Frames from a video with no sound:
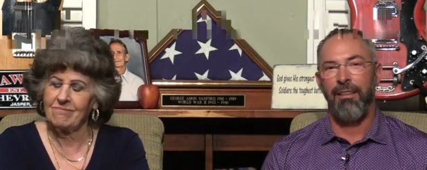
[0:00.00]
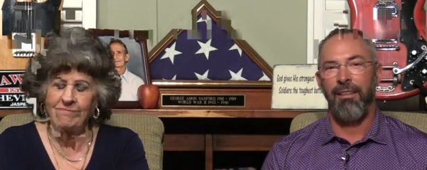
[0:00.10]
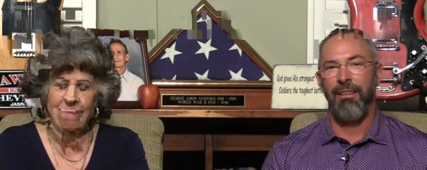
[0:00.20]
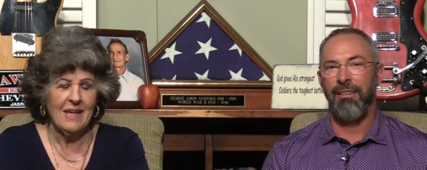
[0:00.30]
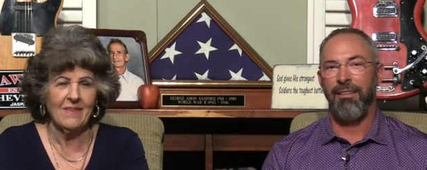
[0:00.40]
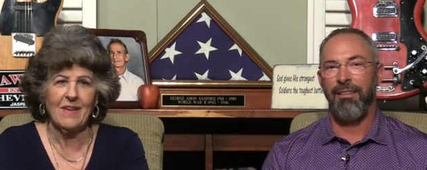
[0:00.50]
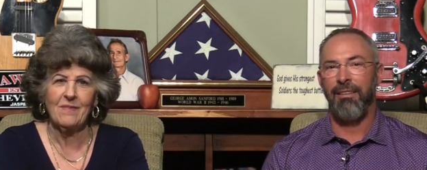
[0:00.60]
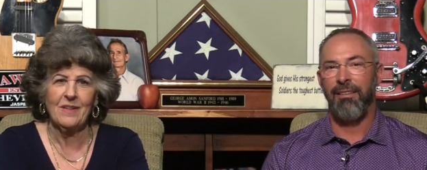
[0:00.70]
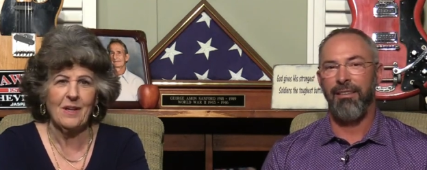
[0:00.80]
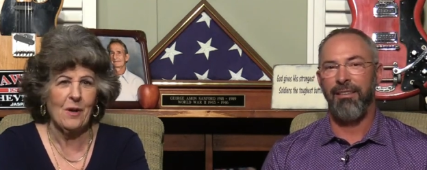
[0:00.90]
Speaker 1: man, they've hit
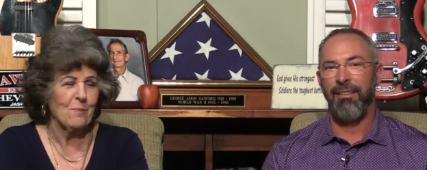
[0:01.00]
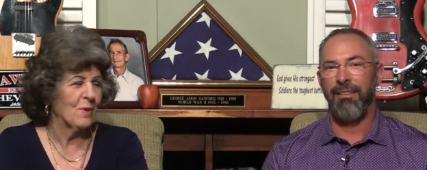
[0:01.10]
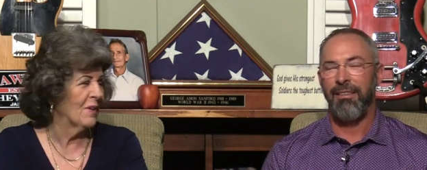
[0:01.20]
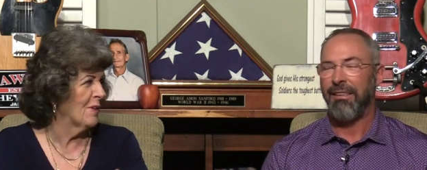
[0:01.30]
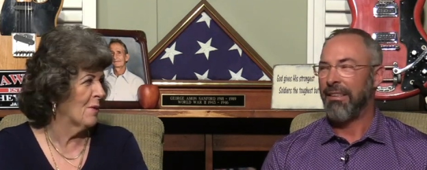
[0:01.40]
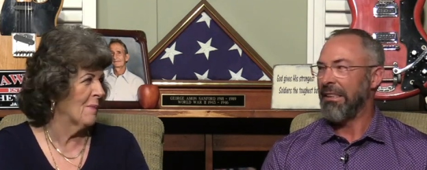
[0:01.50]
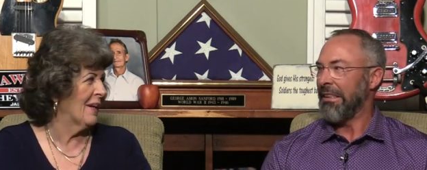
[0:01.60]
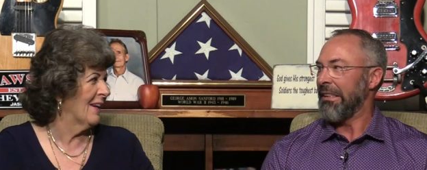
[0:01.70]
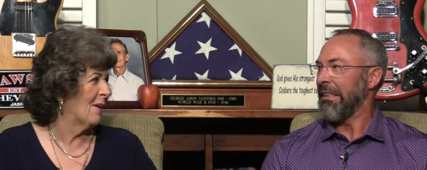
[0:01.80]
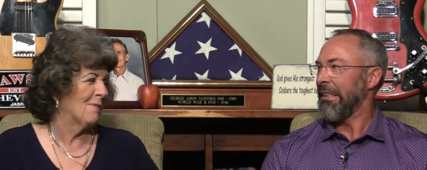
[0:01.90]
a home run. Their
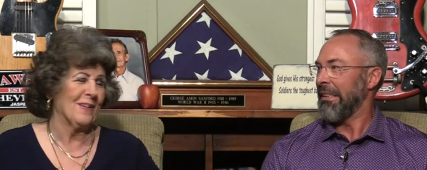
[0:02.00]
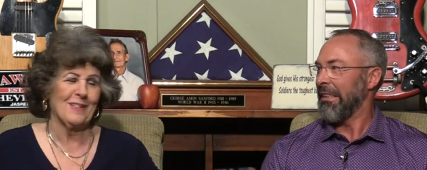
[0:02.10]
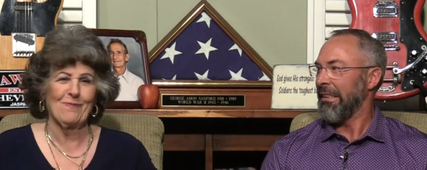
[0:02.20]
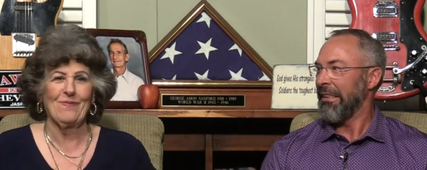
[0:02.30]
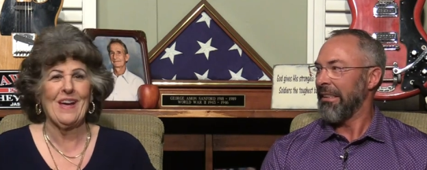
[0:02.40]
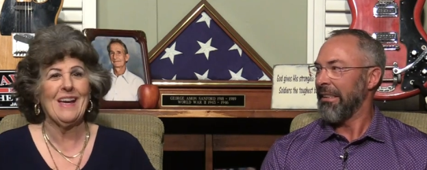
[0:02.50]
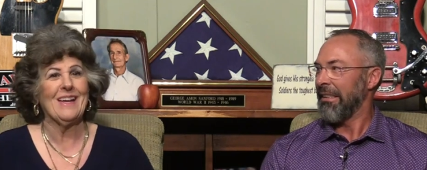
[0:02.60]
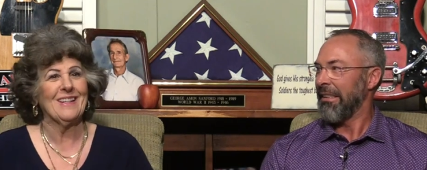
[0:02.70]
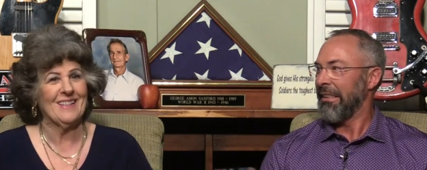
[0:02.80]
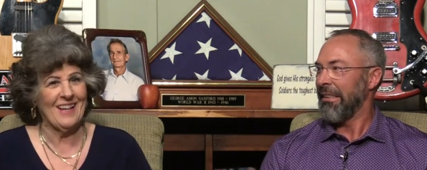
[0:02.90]
meatloaf is
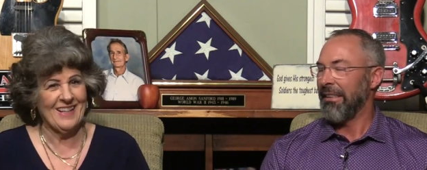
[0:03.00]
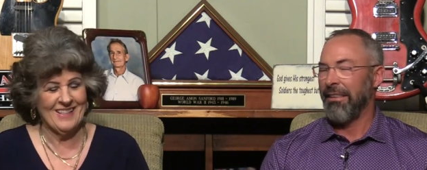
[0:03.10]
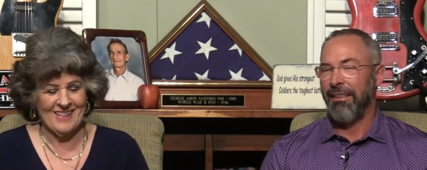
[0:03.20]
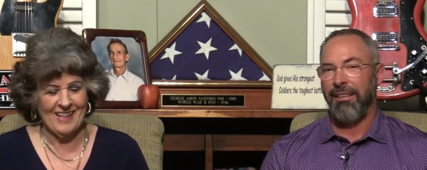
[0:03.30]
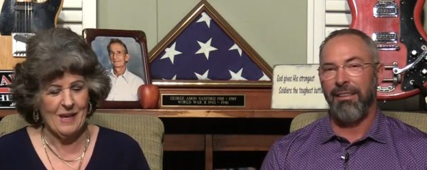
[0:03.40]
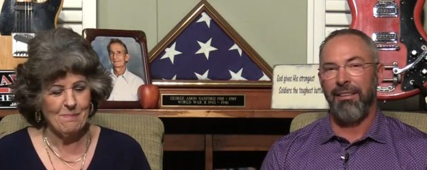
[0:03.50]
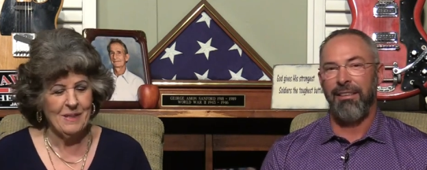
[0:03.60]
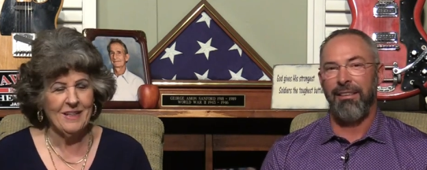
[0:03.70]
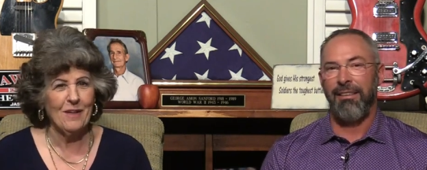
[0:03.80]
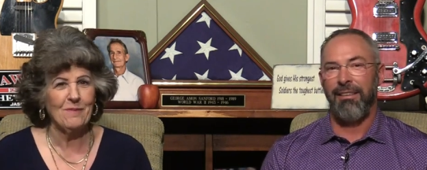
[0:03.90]
fantastic. I had
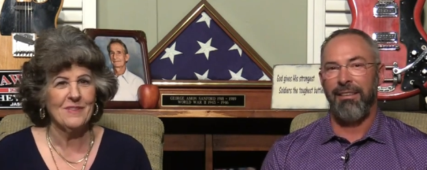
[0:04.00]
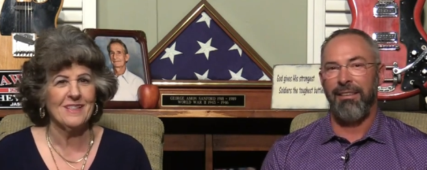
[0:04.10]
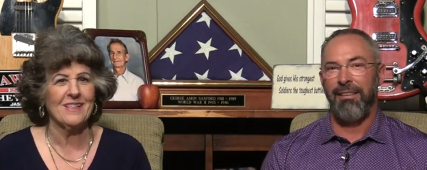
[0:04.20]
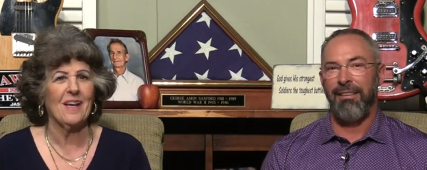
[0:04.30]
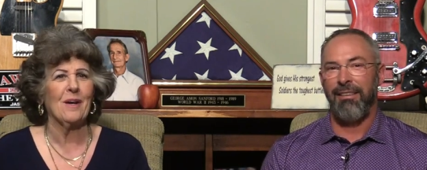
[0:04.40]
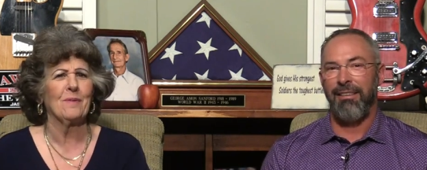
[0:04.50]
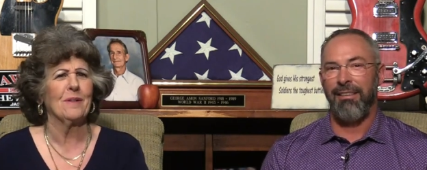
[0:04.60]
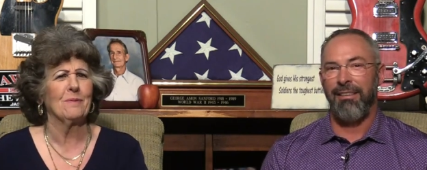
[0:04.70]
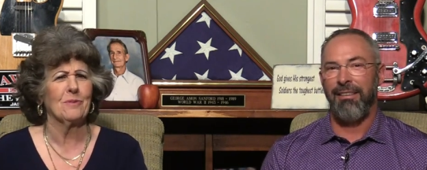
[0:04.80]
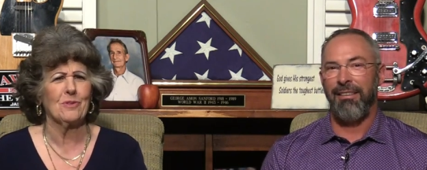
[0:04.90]
meatloaf and slaw, and it
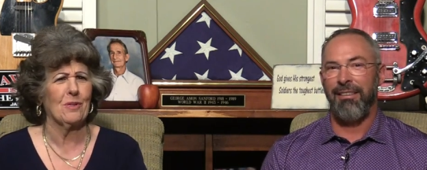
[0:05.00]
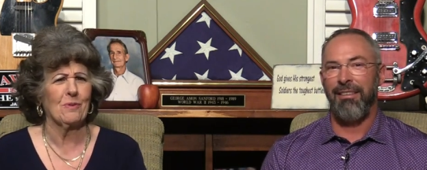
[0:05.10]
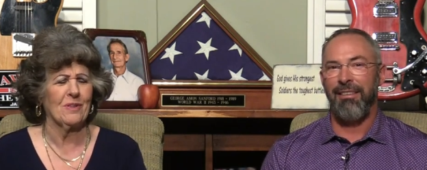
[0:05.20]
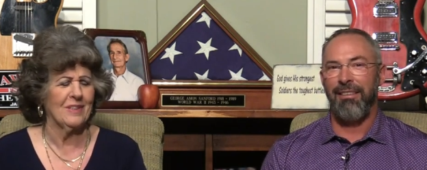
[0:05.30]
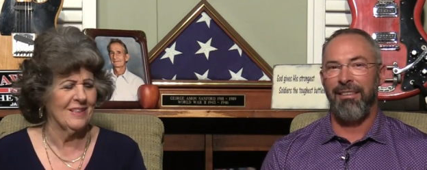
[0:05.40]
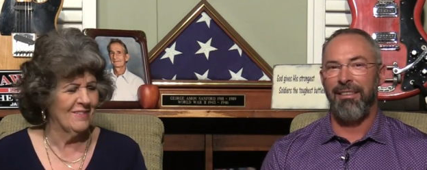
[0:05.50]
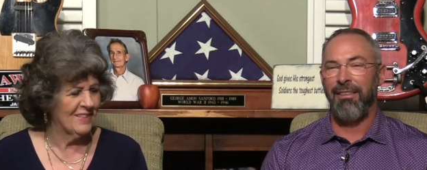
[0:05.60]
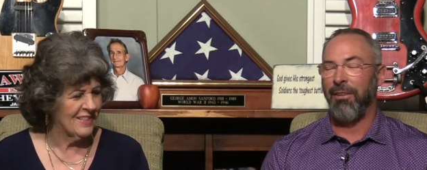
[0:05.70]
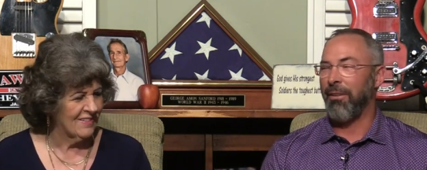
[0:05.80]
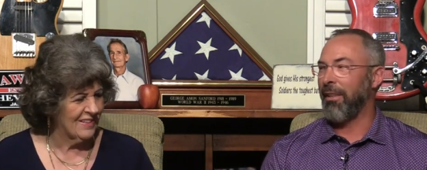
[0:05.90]
was so good. It was You're
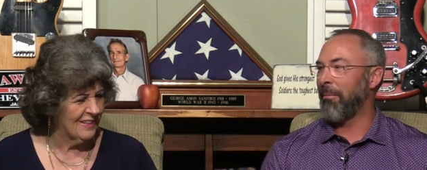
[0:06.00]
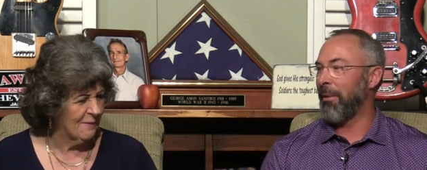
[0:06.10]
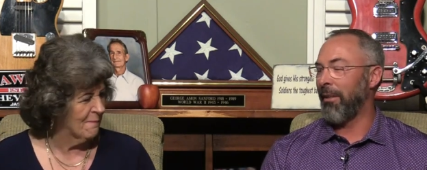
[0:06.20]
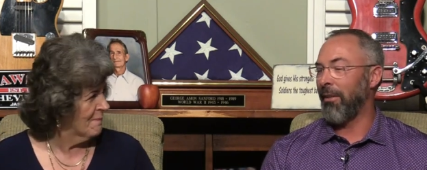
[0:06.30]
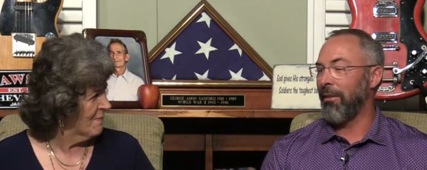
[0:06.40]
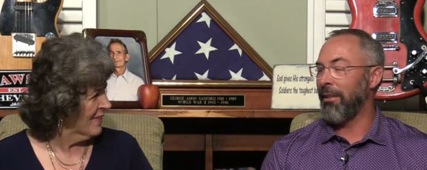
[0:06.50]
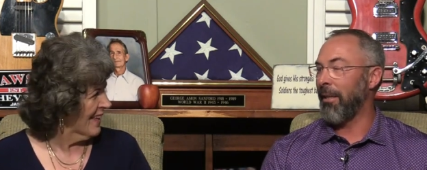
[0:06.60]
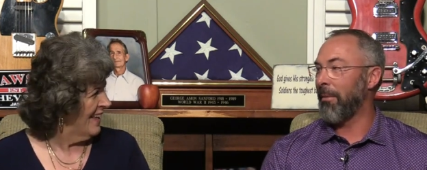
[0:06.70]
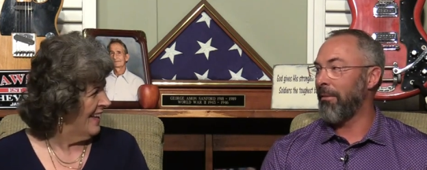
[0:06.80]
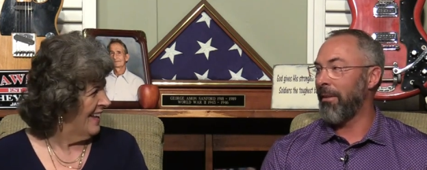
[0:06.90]
so gonna good.
Speaker 2: give me a hard time.
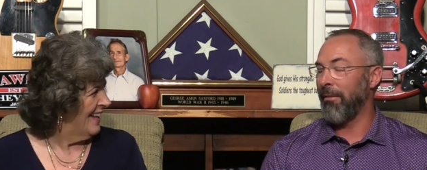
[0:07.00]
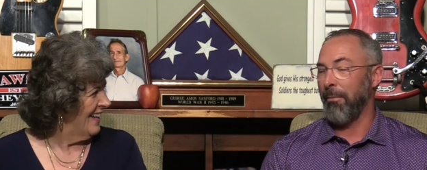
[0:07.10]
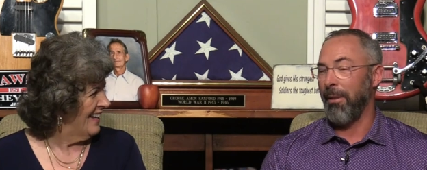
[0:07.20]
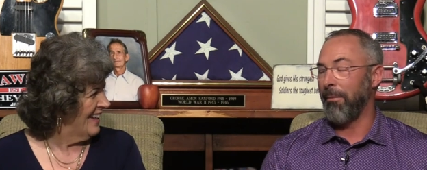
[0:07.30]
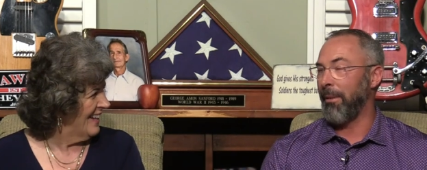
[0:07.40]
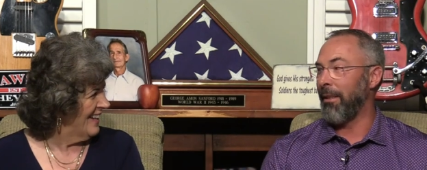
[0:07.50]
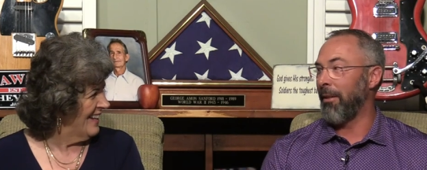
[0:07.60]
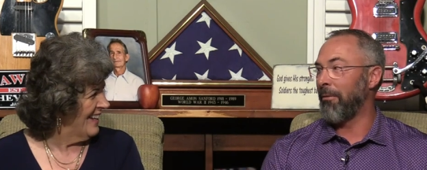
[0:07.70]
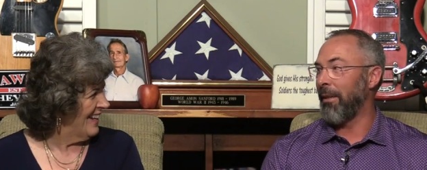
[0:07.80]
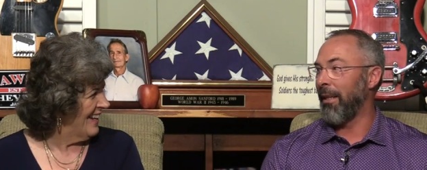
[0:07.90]
I've never made a
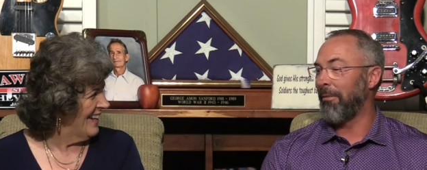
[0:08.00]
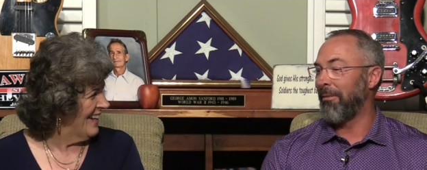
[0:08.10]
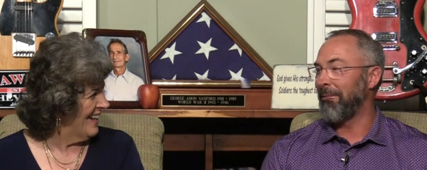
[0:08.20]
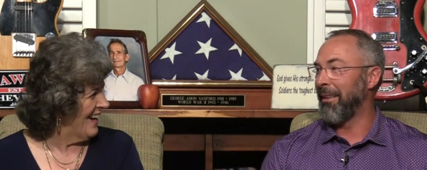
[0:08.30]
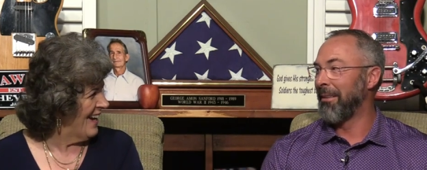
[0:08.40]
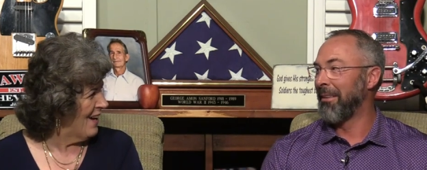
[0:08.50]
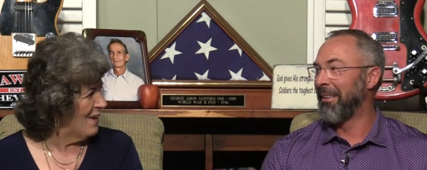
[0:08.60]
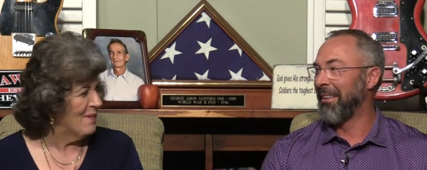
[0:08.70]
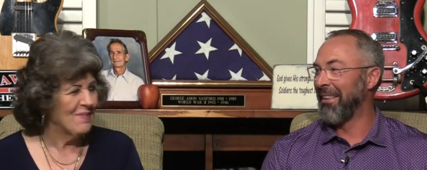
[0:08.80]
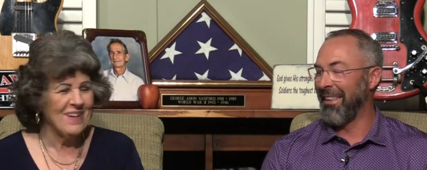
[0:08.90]
meatloaf I liked.
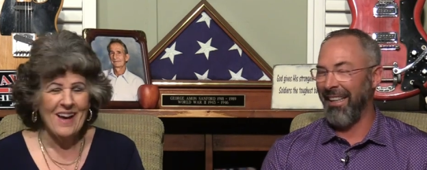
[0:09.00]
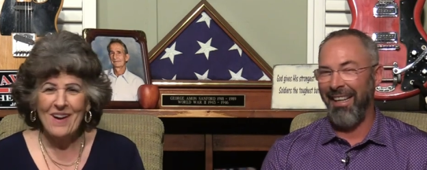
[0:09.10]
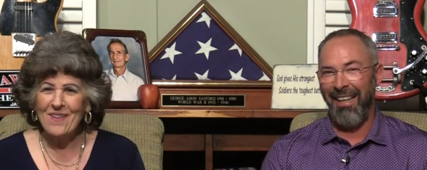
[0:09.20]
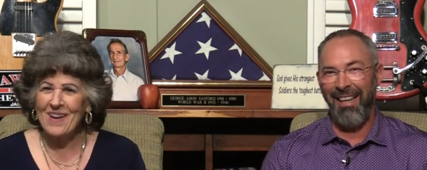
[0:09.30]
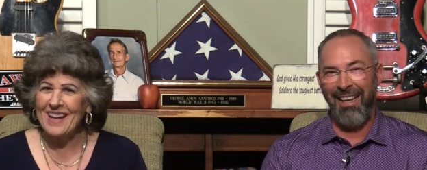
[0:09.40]
Speaker 1: Oh no, I